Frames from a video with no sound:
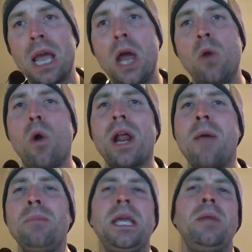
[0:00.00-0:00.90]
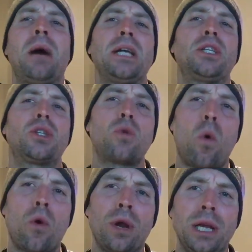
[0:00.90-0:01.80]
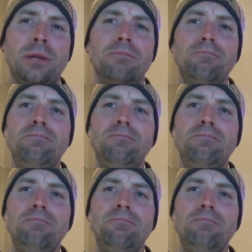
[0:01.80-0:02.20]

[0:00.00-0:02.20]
And what I mean by storing